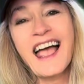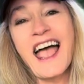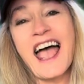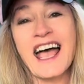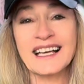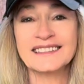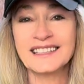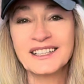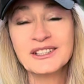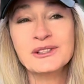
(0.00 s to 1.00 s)

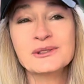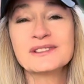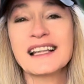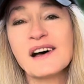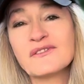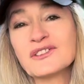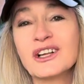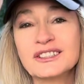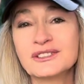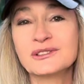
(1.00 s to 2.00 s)
and use that
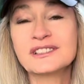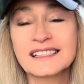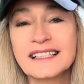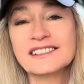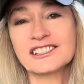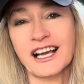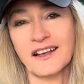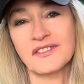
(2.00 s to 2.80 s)
flood to slingshot